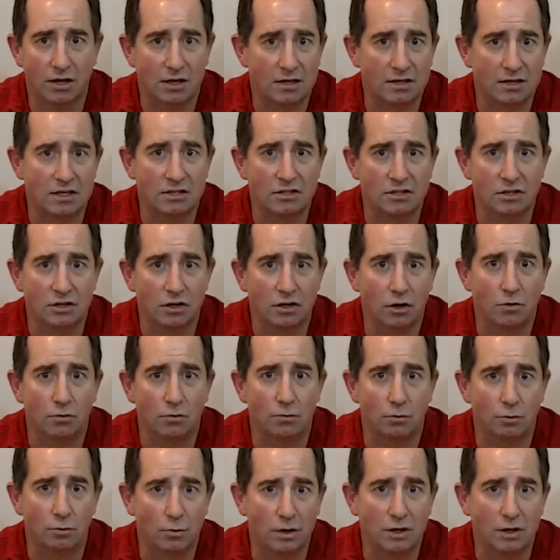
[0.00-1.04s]
It doesn't know
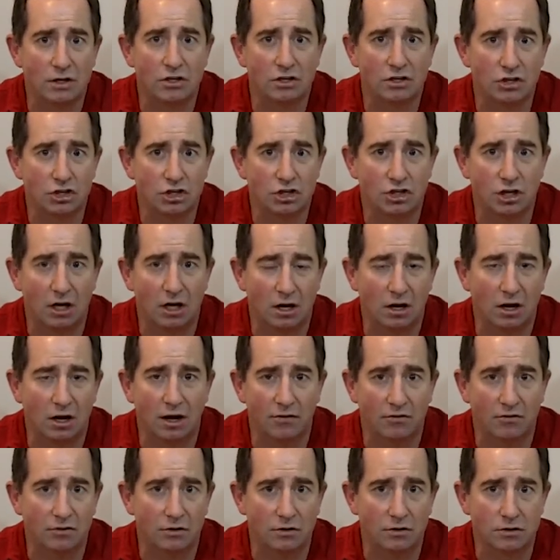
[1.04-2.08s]
when to shut
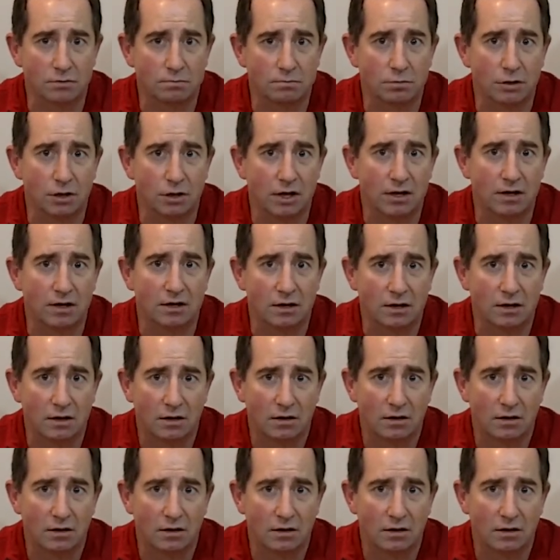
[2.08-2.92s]
off those blood